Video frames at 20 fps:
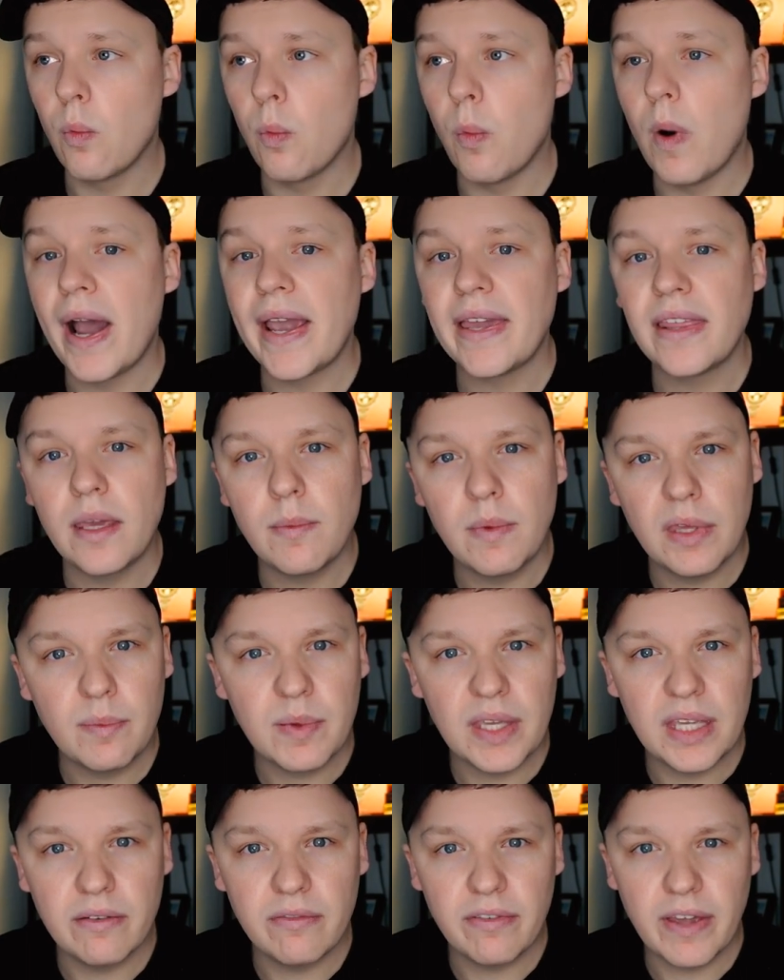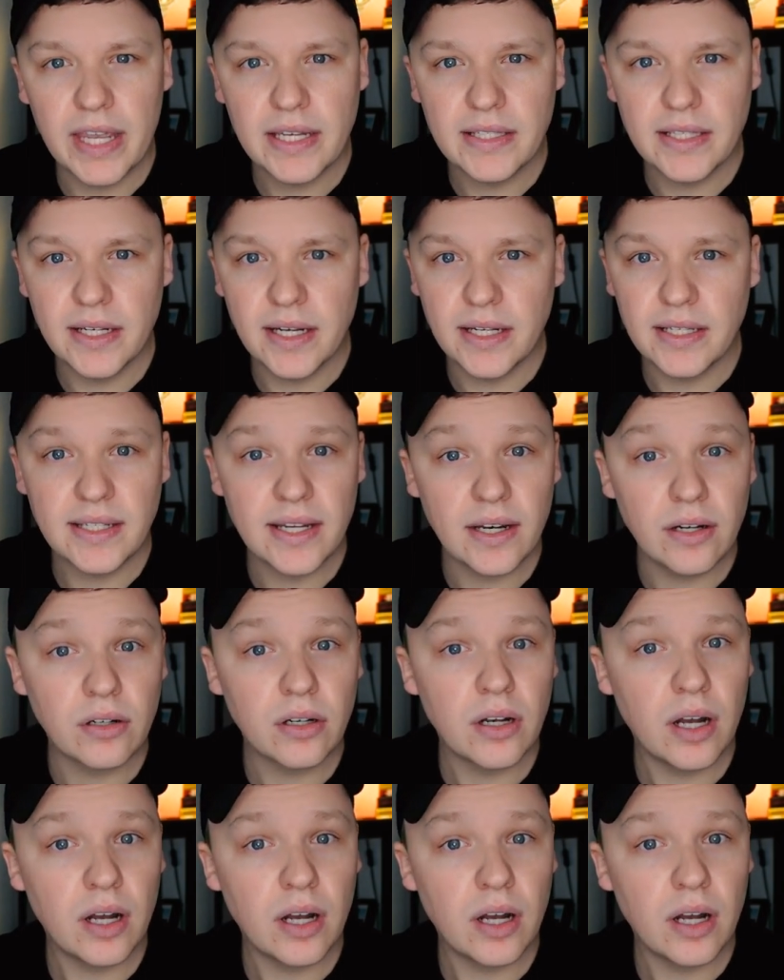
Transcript: why they may be investing in certain